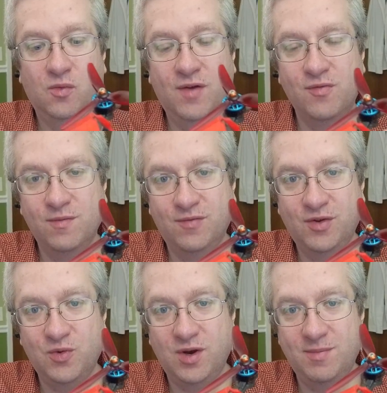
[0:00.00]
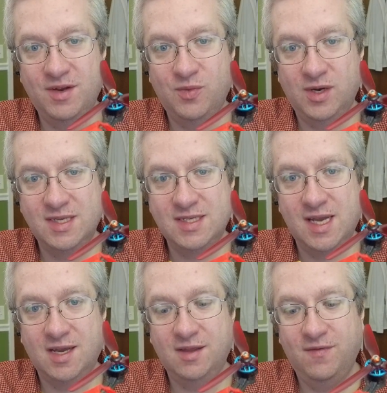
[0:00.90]
we'll have room for the 20 by 20
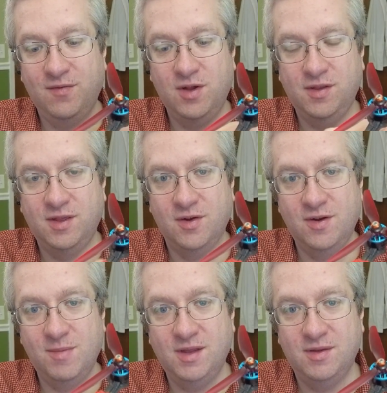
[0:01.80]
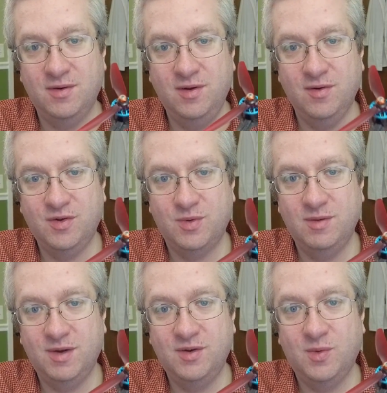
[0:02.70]
stack in the front, the 30 by 30 or a
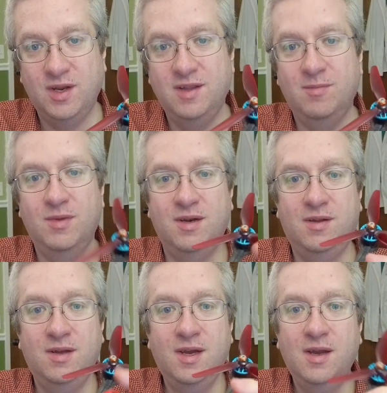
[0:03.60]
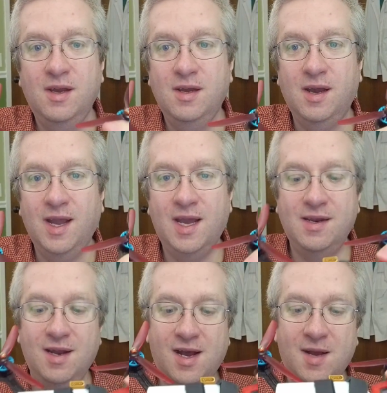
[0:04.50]
20 by 20 in the middle,
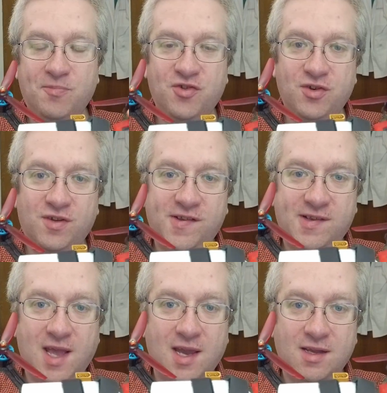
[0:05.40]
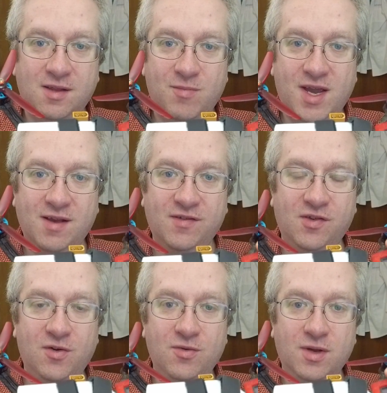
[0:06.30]
and an optional stack in the back.
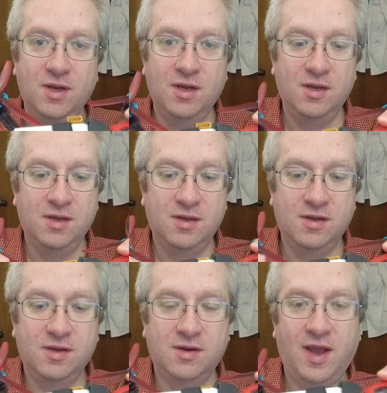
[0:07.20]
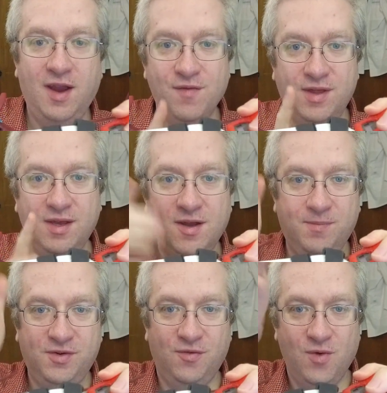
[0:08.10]
So everything
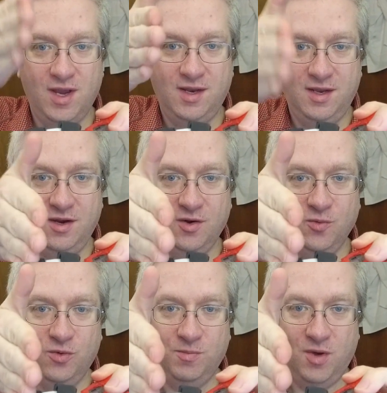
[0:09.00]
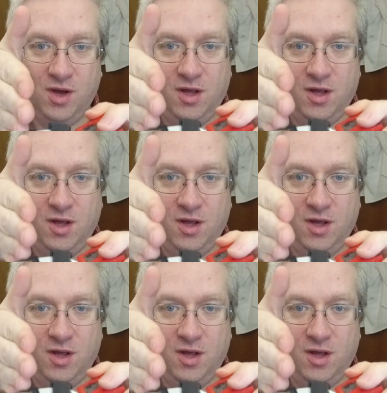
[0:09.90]
up to right here will